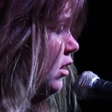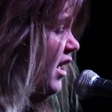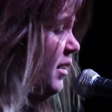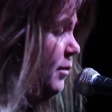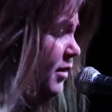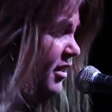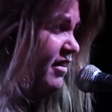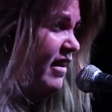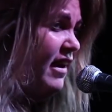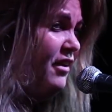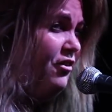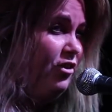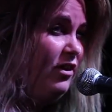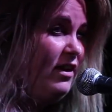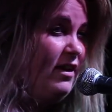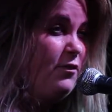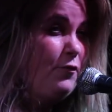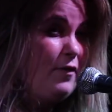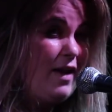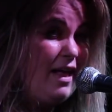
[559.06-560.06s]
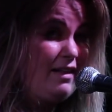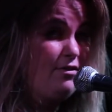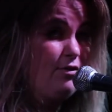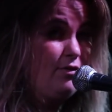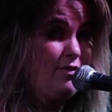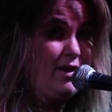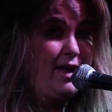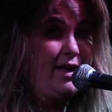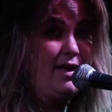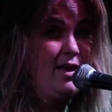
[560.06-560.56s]
Imitation is
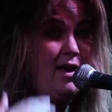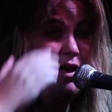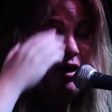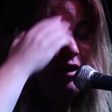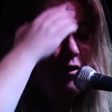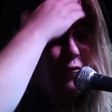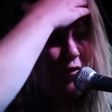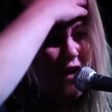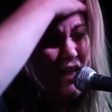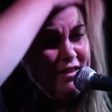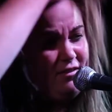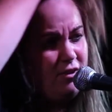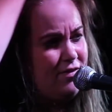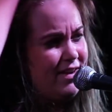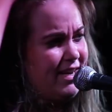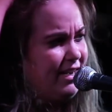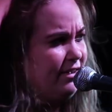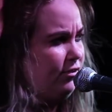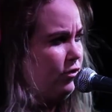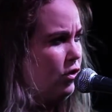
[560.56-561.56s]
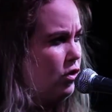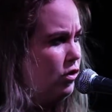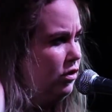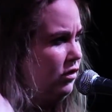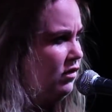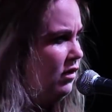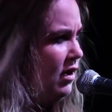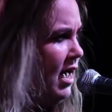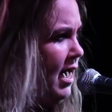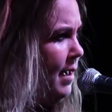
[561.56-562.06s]
flattery, and flattery is
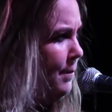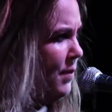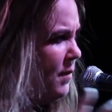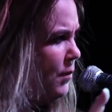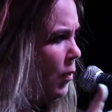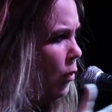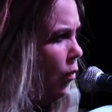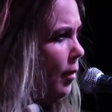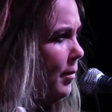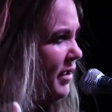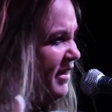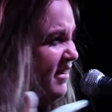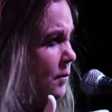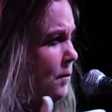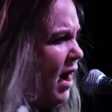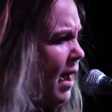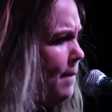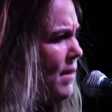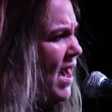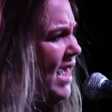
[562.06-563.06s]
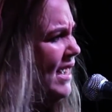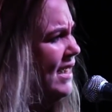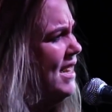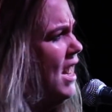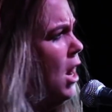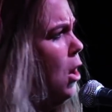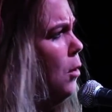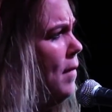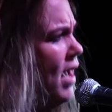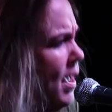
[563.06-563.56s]
good. People want me to bite back,
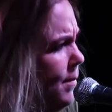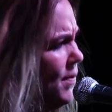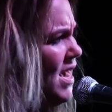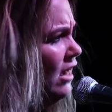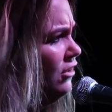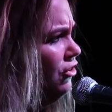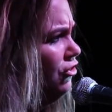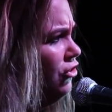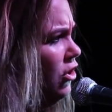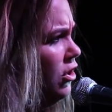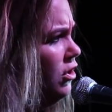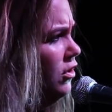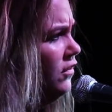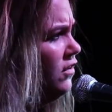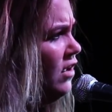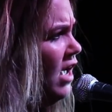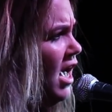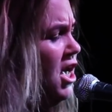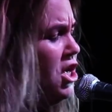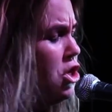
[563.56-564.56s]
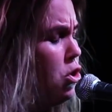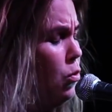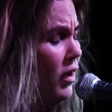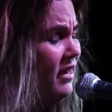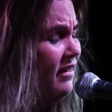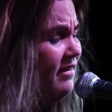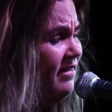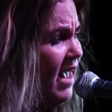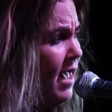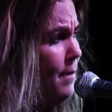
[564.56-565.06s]
and hell, maybe I should. You
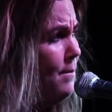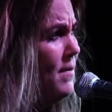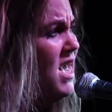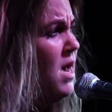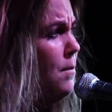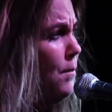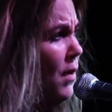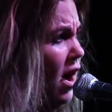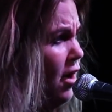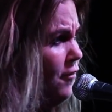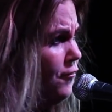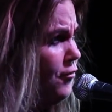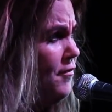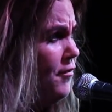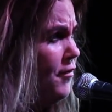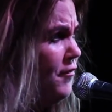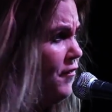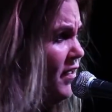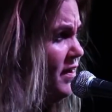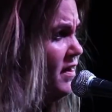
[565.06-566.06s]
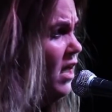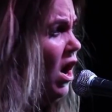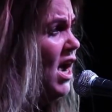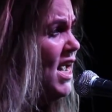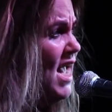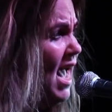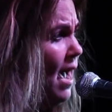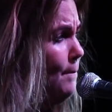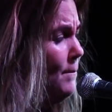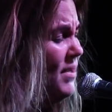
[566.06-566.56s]
want to tear me apart for everything that
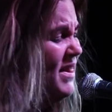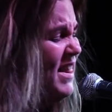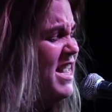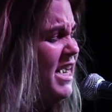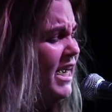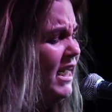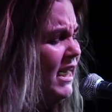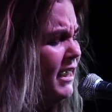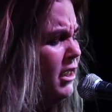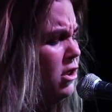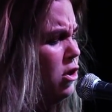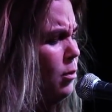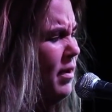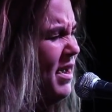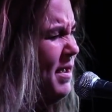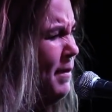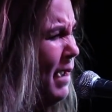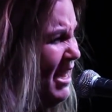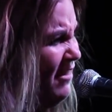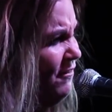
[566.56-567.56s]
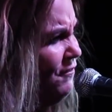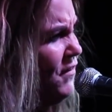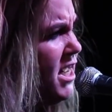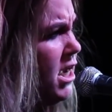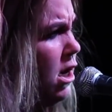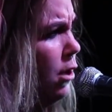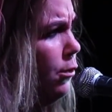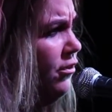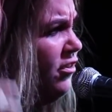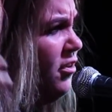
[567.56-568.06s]
I am, but then you're clicking on my
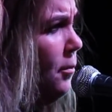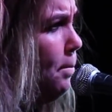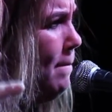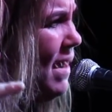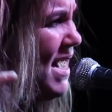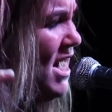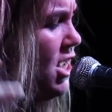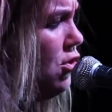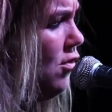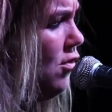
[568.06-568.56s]
videos, so mate,